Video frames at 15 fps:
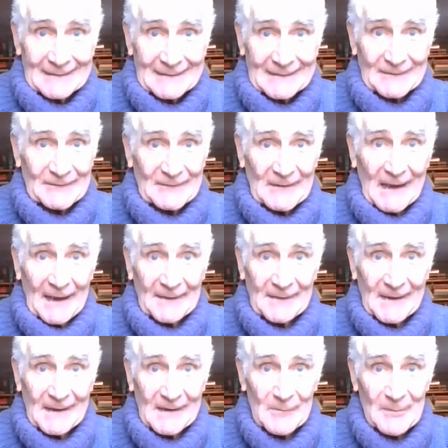isn't the
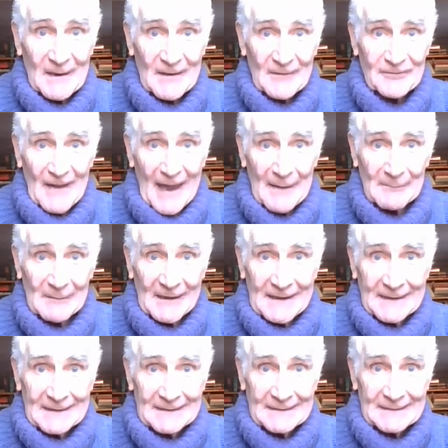idea to be a family?
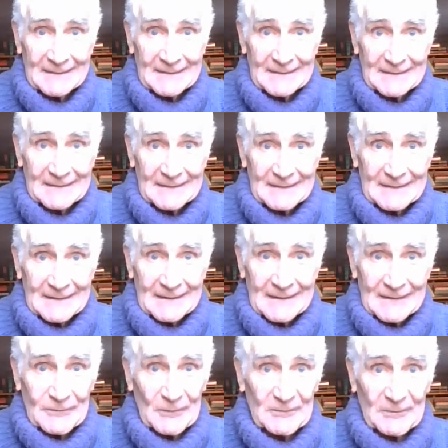
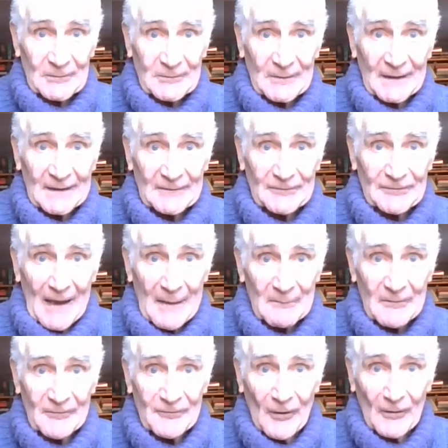That's what you create a
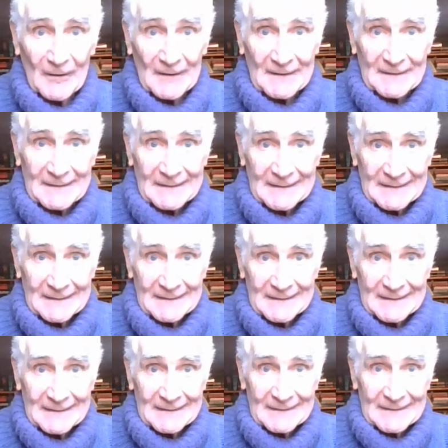family for.
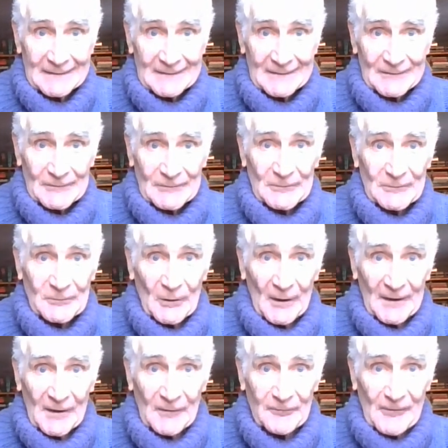So enjoy
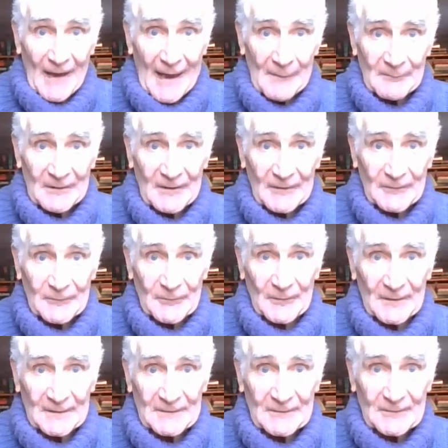your family
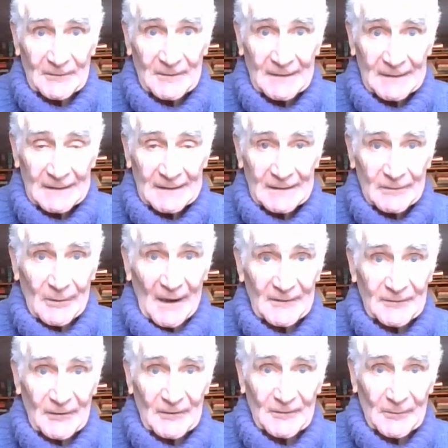during this
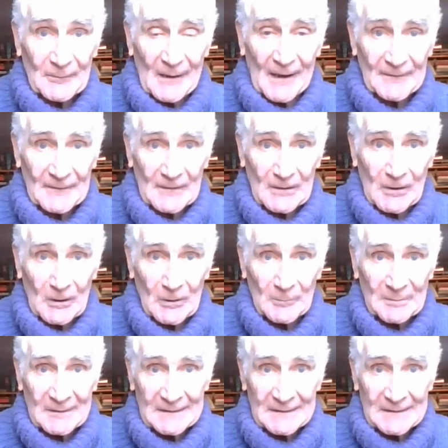crisis around the globe.